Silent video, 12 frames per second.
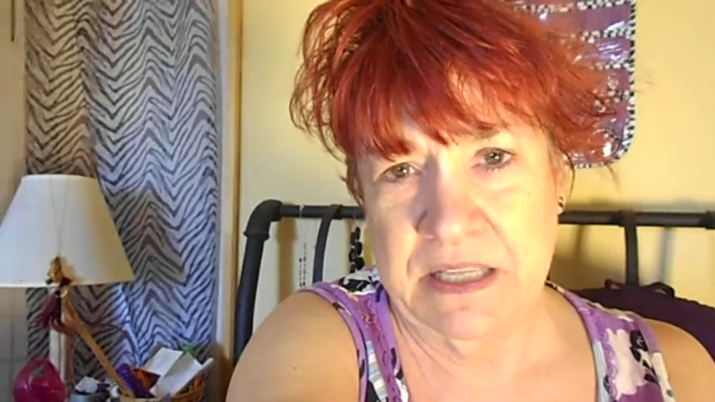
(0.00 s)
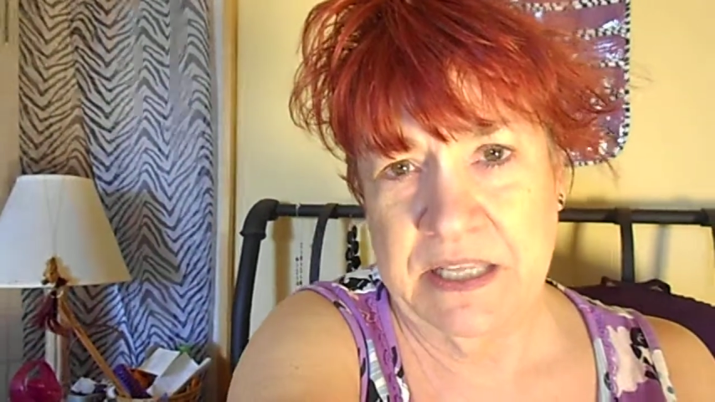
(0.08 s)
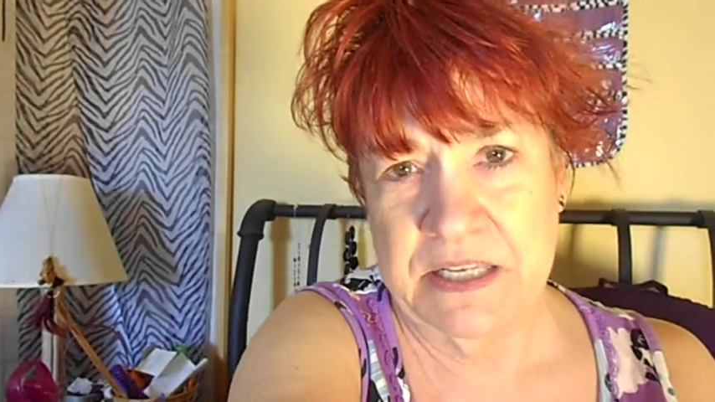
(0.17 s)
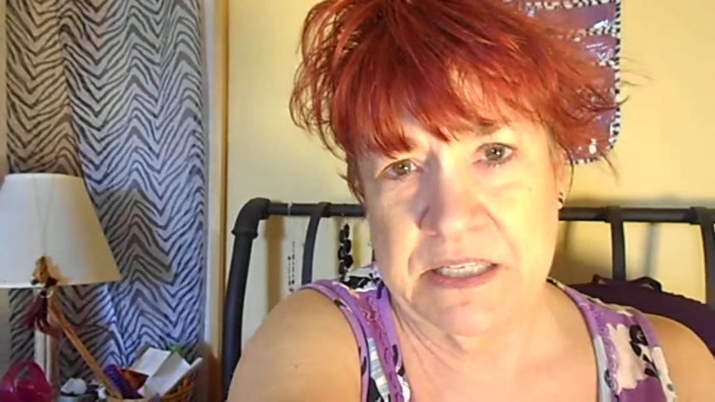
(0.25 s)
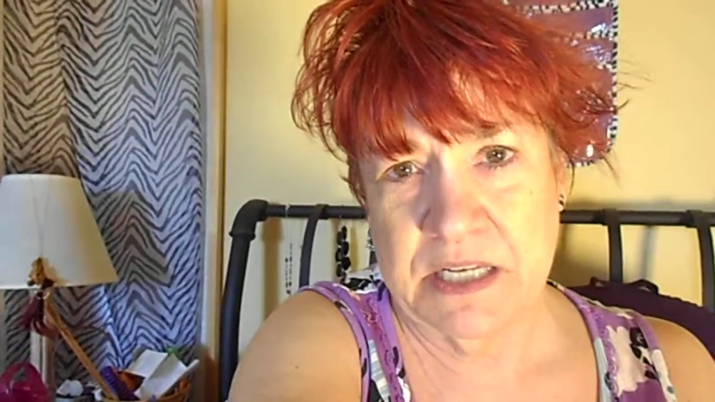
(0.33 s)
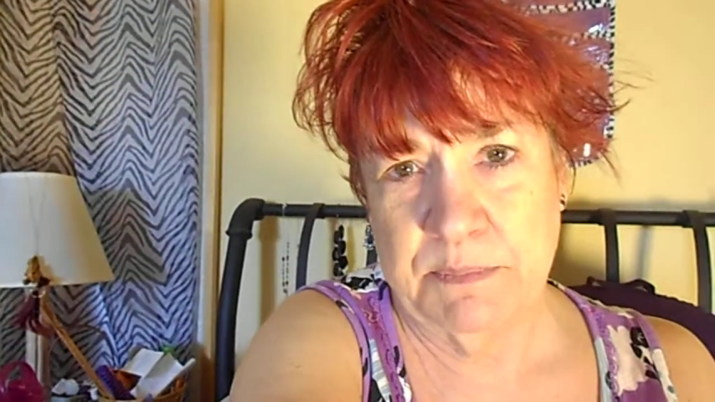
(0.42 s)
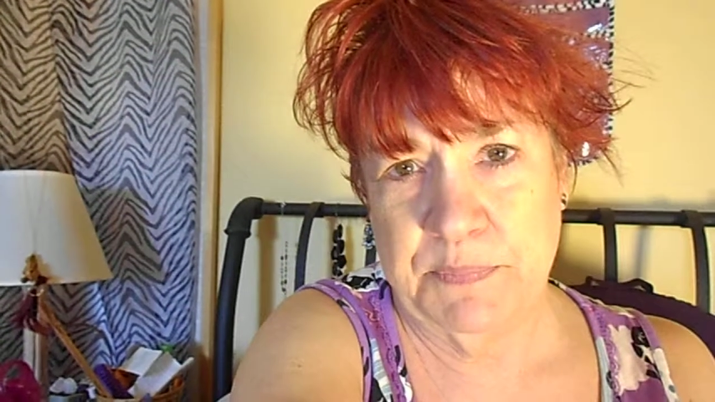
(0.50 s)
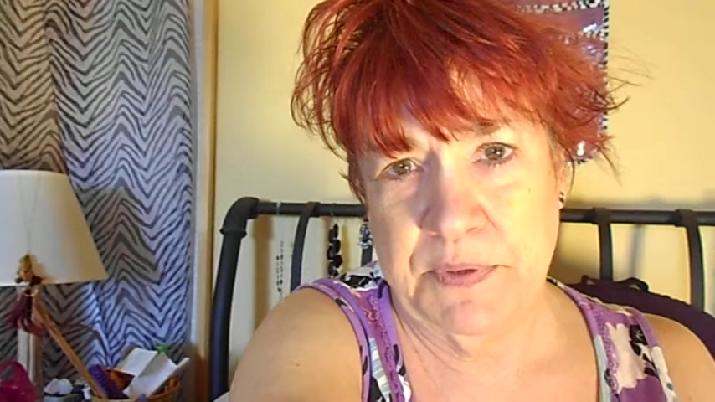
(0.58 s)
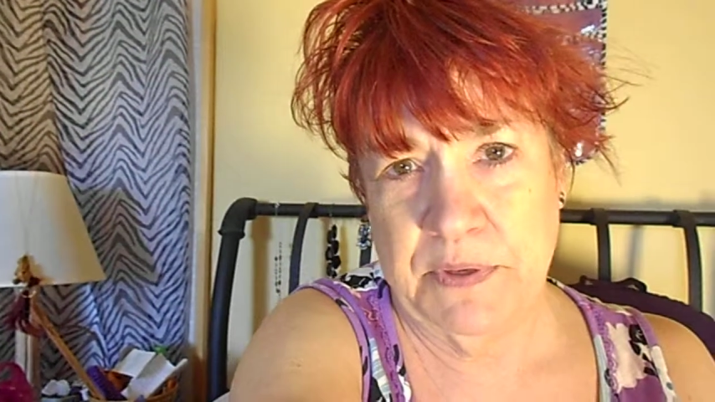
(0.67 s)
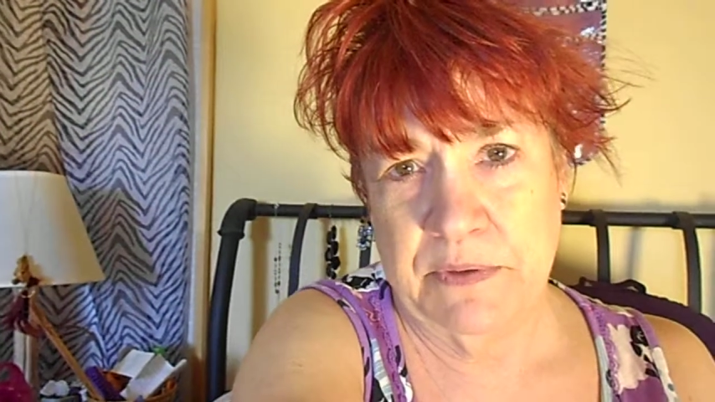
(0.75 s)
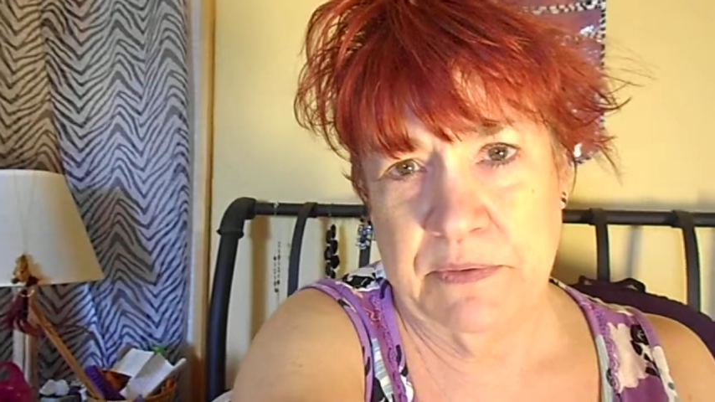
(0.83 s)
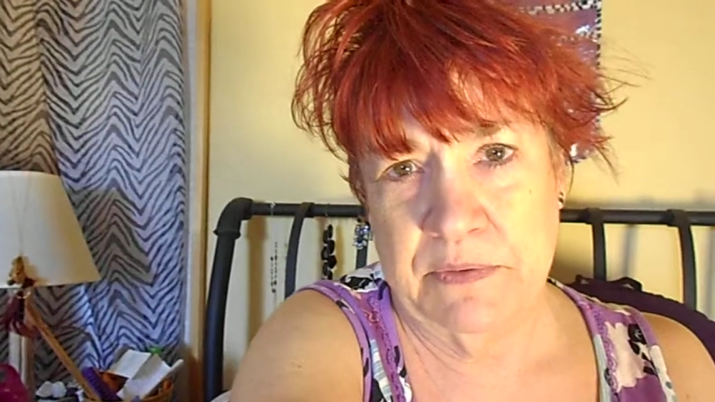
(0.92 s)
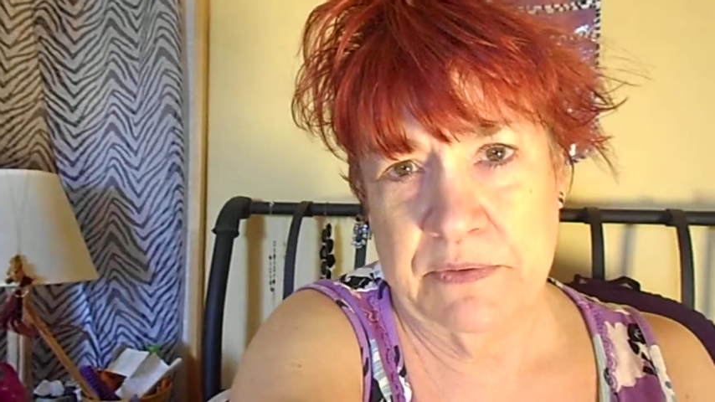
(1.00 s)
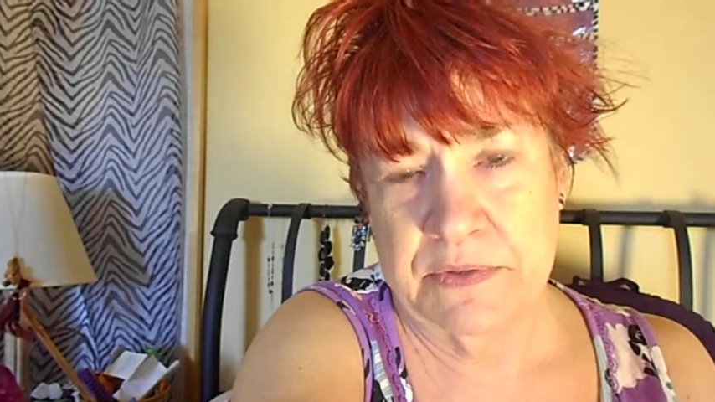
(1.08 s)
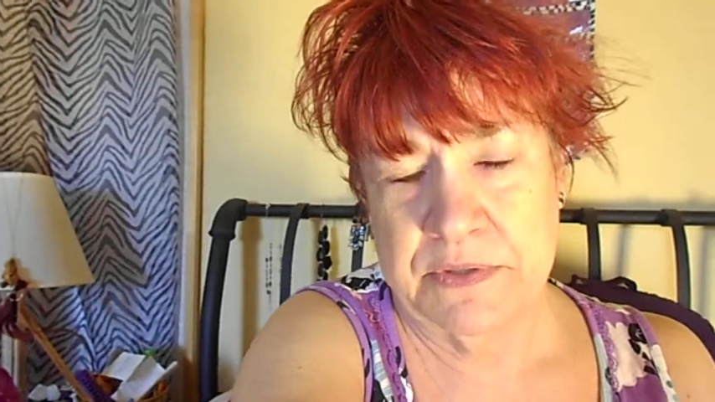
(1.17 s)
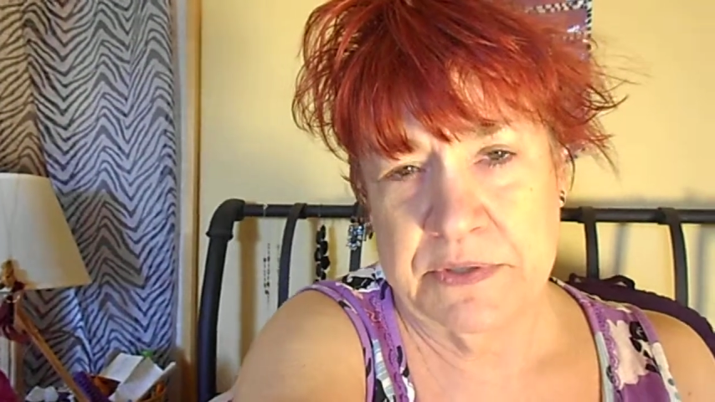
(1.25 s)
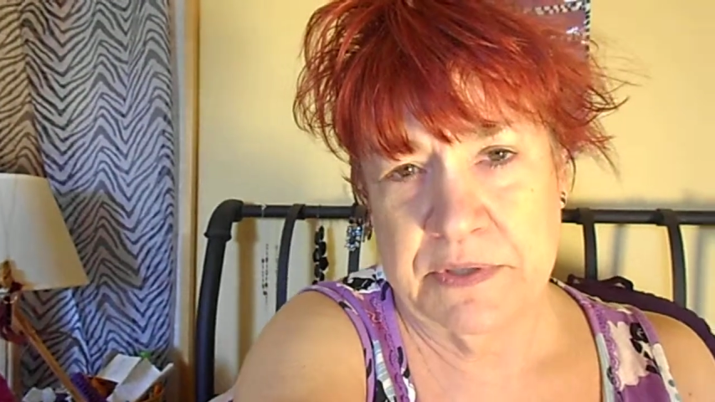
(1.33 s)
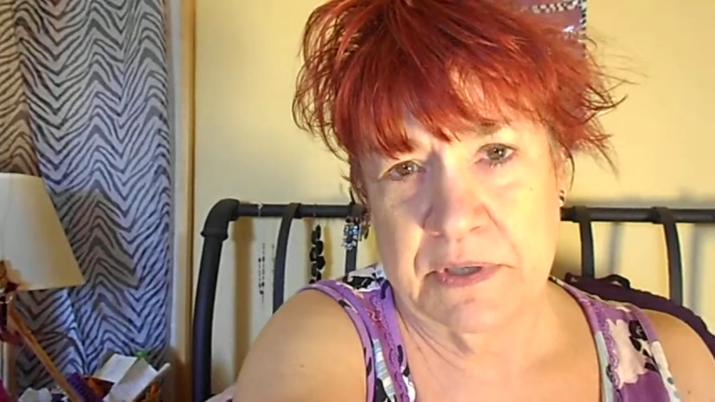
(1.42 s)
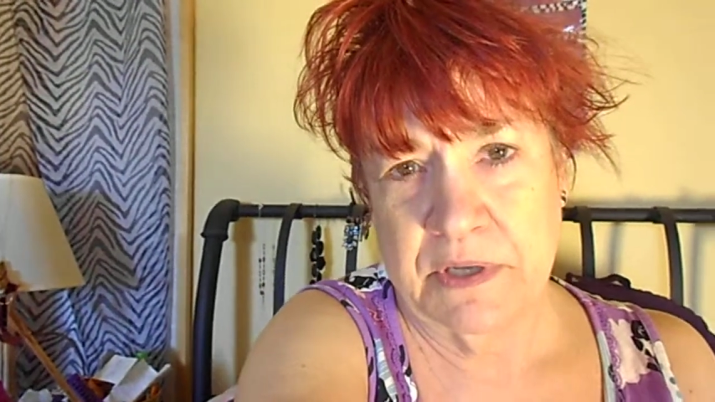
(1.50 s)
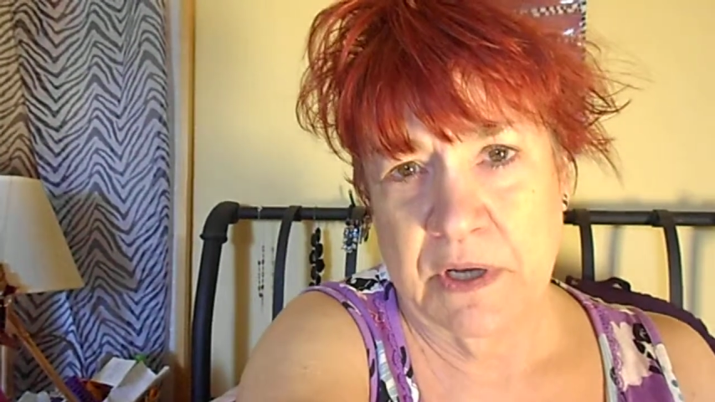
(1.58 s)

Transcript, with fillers: these computers